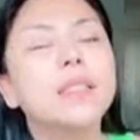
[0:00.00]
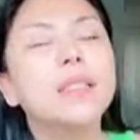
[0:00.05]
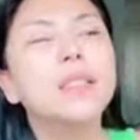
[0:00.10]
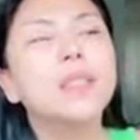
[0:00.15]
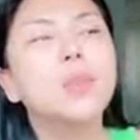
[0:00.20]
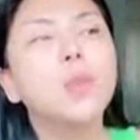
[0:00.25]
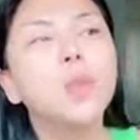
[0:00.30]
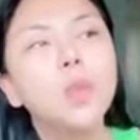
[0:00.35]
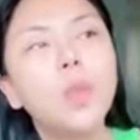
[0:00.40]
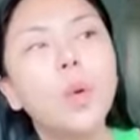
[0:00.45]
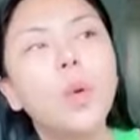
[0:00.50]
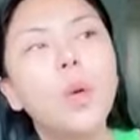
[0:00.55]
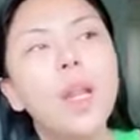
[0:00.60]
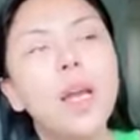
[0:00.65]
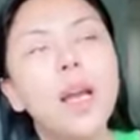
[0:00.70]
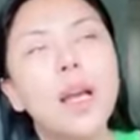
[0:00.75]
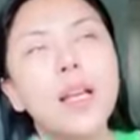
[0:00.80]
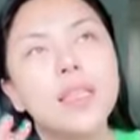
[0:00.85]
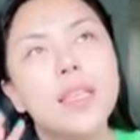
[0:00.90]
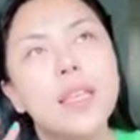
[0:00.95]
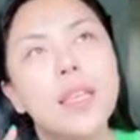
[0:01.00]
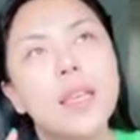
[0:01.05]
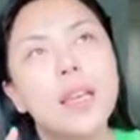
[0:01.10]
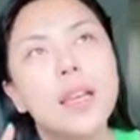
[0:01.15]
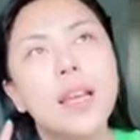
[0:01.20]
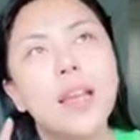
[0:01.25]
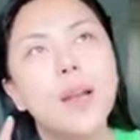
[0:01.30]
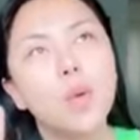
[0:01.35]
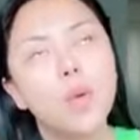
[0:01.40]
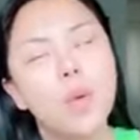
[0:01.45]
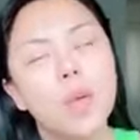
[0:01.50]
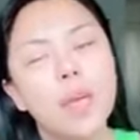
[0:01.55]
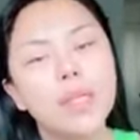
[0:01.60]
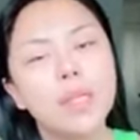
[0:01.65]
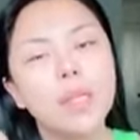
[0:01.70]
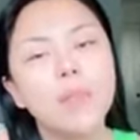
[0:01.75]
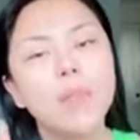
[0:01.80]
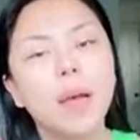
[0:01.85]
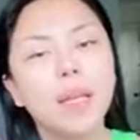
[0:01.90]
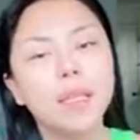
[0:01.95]
gusto ko lang kasing
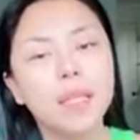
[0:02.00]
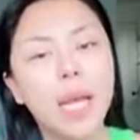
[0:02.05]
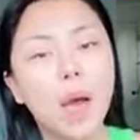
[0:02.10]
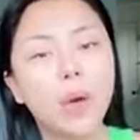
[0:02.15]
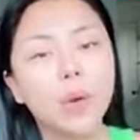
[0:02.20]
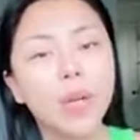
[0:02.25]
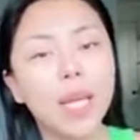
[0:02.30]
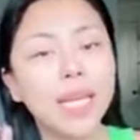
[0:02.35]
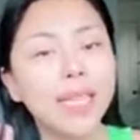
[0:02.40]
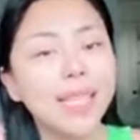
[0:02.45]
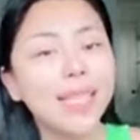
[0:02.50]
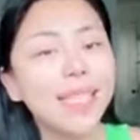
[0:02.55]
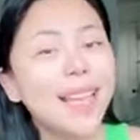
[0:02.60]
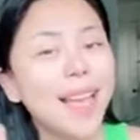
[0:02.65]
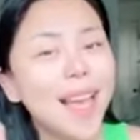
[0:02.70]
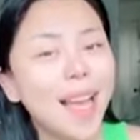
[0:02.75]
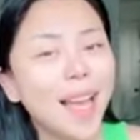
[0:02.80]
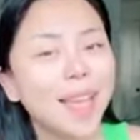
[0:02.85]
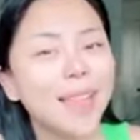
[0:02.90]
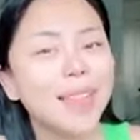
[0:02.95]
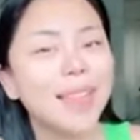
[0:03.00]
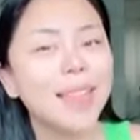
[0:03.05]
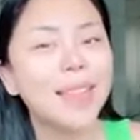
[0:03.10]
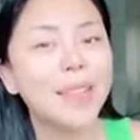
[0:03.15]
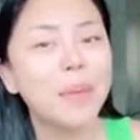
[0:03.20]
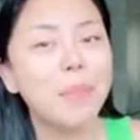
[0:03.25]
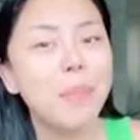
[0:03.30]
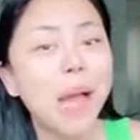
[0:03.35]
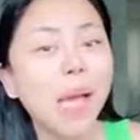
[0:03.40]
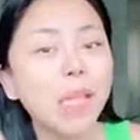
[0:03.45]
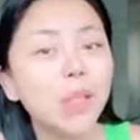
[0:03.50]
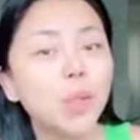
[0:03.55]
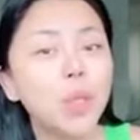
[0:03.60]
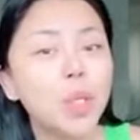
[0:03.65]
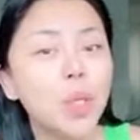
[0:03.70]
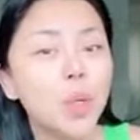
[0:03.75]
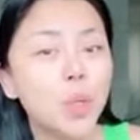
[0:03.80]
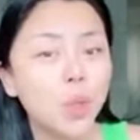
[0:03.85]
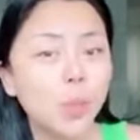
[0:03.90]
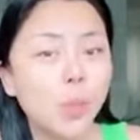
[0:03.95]
klaruhin sa mga tao na hindi nakakaintindi bakit ko
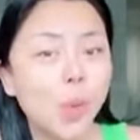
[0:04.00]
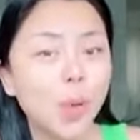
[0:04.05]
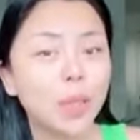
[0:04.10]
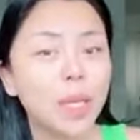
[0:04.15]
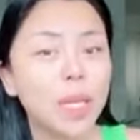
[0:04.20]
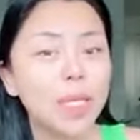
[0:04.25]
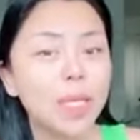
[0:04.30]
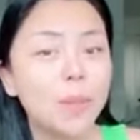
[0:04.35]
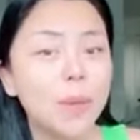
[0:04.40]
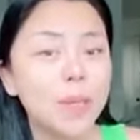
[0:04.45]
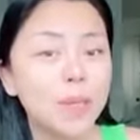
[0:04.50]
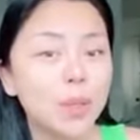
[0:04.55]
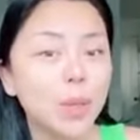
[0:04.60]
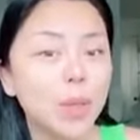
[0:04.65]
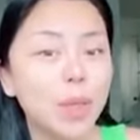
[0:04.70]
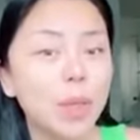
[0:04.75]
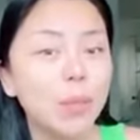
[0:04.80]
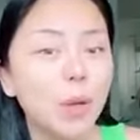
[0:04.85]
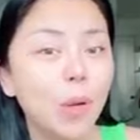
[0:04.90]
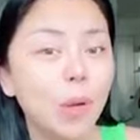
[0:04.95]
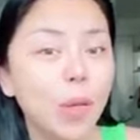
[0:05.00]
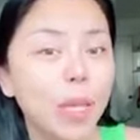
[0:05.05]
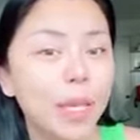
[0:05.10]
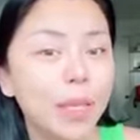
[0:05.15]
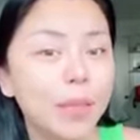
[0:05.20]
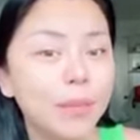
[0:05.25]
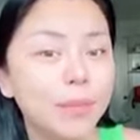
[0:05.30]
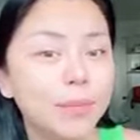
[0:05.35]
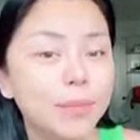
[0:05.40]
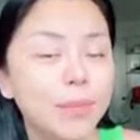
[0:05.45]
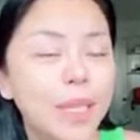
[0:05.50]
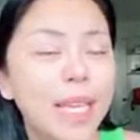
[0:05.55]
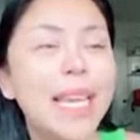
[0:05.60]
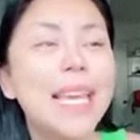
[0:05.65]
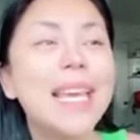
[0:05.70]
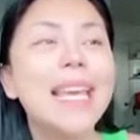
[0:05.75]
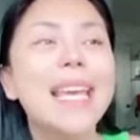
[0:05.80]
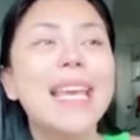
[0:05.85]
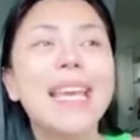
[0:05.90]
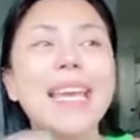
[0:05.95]
sinusuportahan si Pastor Quiboloy.
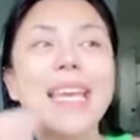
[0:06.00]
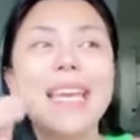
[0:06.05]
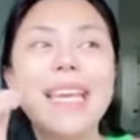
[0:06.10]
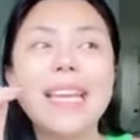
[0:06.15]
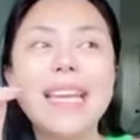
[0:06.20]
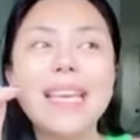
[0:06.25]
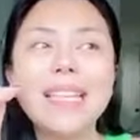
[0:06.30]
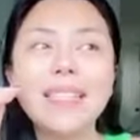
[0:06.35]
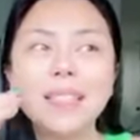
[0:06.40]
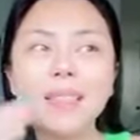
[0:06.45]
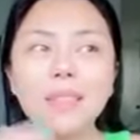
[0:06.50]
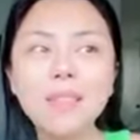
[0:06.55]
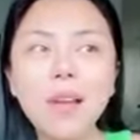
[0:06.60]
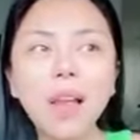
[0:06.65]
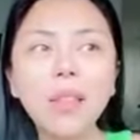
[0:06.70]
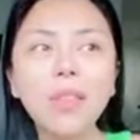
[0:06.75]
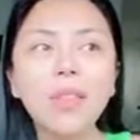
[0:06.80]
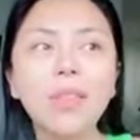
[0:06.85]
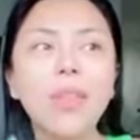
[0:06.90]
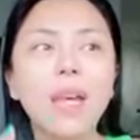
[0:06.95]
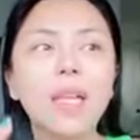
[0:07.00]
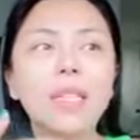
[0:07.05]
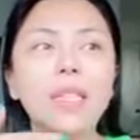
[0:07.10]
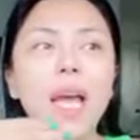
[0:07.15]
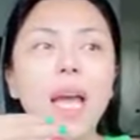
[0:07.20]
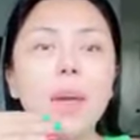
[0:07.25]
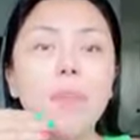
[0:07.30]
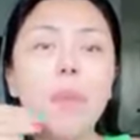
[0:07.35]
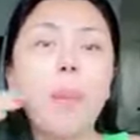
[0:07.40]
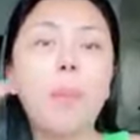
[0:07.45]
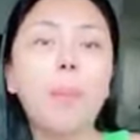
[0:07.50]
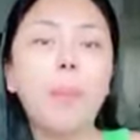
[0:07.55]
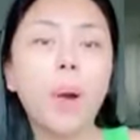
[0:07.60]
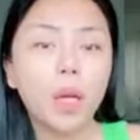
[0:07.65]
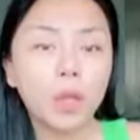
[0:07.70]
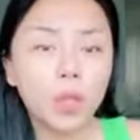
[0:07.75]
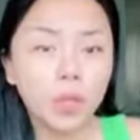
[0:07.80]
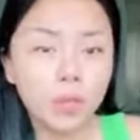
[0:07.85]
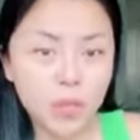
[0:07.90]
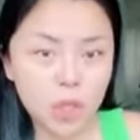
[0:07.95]
It's not that I'm a
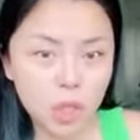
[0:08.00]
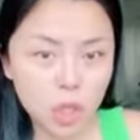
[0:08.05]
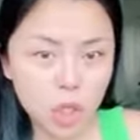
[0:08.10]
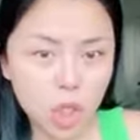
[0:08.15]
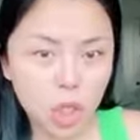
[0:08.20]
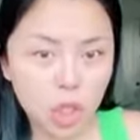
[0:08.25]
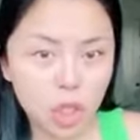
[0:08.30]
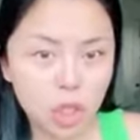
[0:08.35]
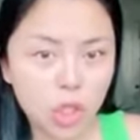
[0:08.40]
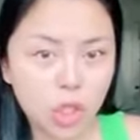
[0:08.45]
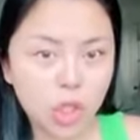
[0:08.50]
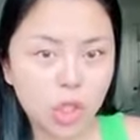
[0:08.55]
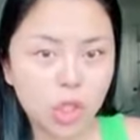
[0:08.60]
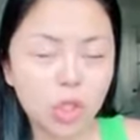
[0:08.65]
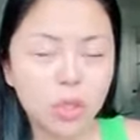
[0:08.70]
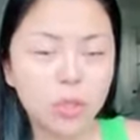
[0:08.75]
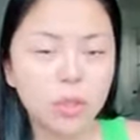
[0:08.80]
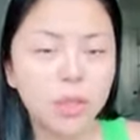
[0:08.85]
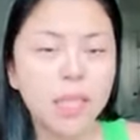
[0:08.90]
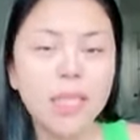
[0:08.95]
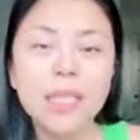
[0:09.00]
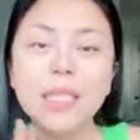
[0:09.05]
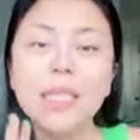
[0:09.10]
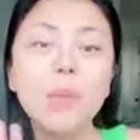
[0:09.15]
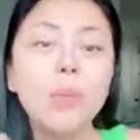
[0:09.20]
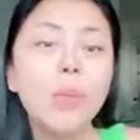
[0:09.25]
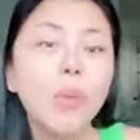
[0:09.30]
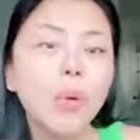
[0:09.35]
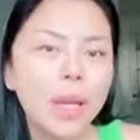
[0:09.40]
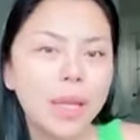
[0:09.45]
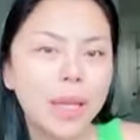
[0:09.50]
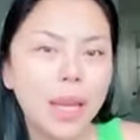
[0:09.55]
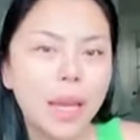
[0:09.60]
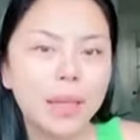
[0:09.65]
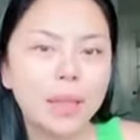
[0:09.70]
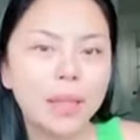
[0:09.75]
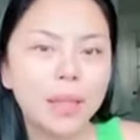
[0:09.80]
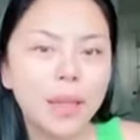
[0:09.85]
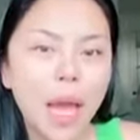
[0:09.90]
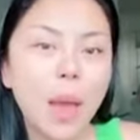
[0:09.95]
part of his church. Hindi po
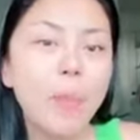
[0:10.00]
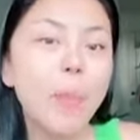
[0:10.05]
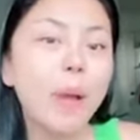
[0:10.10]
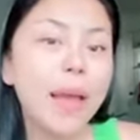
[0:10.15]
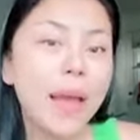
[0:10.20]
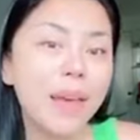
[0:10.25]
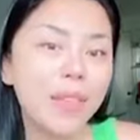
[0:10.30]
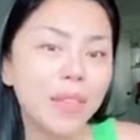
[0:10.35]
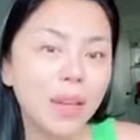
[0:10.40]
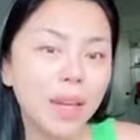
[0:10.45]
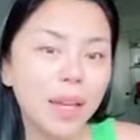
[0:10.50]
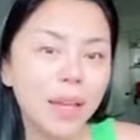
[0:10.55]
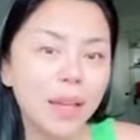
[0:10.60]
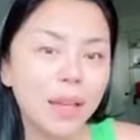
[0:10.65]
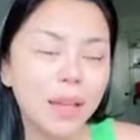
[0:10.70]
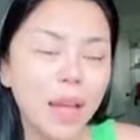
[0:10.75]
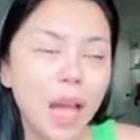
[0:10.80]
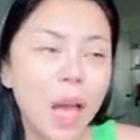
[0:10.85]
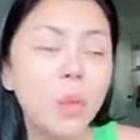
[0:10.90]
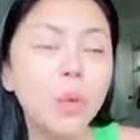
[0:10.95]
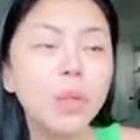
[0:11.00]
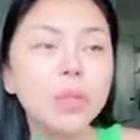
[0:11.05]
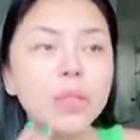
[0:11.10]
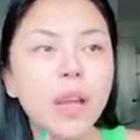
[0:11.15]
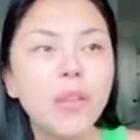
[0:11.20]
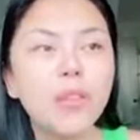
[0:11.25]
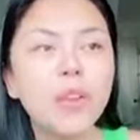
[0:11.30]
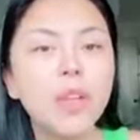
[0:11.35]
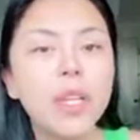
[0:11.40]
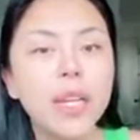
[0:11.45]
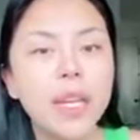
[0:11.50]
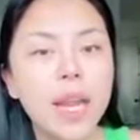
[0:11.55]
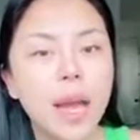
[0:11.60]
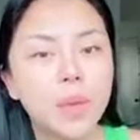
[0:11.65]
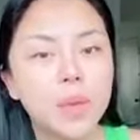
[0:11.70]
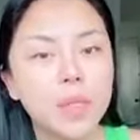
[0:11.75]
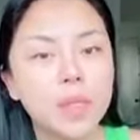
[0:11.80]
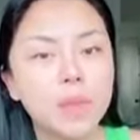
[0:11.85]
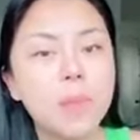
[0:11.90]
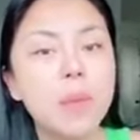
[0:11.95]
ganyan. I'm a Catholic. I will never
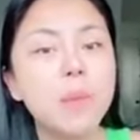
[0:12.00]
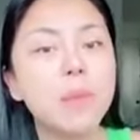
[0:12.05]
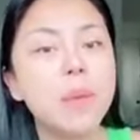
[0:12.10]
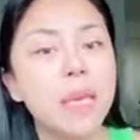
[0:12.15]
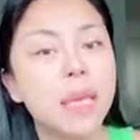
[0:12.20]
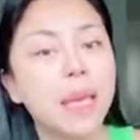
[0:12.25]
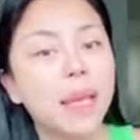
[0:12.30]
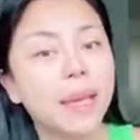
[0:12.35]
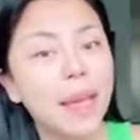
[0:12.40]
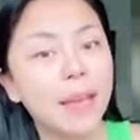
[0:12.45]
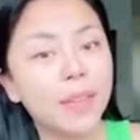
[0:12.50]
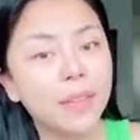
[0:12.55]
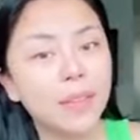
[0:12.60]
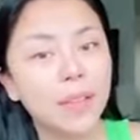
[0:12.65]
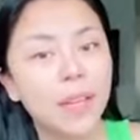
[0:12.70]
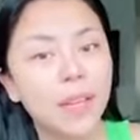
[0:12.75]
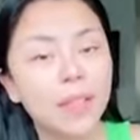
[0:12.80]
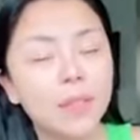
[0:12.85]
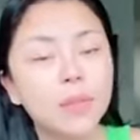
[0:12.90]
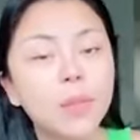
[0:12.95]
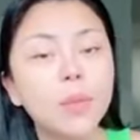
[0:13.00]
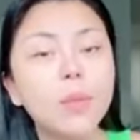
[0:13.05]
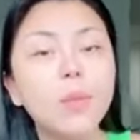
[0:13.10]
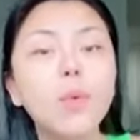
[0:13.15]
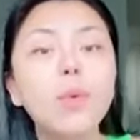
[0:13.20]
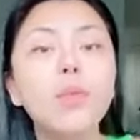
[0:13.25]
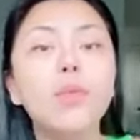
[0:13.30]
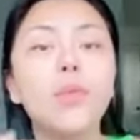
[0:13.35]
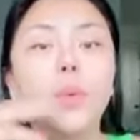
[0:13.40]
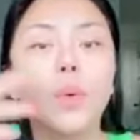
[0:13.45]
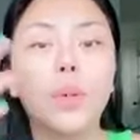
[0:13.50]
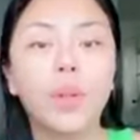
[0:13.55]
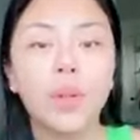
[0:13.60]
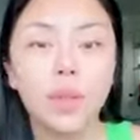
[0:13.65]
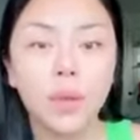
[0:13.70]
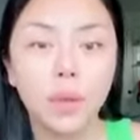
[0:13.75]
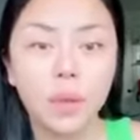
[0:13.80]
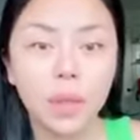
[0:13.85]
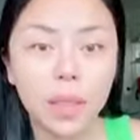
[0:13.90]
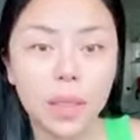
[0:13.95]
denounce me being a Catholic to move to
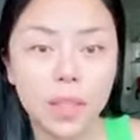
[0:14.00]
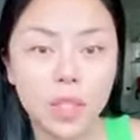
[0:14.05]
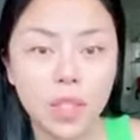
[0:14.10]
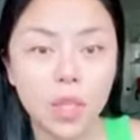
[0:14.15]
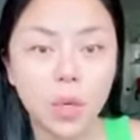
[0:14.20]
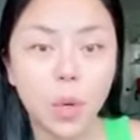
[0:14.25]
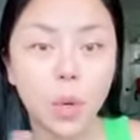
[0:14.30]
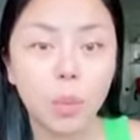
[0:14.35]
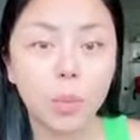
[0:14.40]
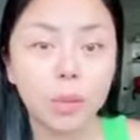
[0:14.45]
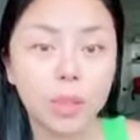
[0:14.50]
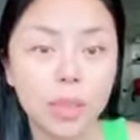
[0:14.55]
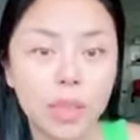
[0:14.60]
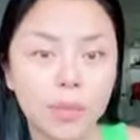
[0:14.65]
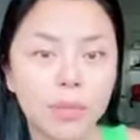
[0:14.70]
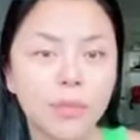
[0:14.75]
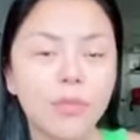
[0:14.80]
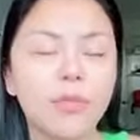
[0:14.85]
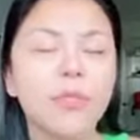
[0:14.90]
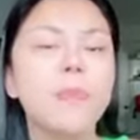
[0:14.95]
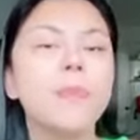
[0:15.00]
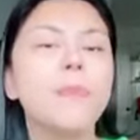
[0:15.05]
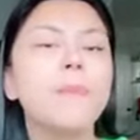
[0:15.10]
another religion or belief.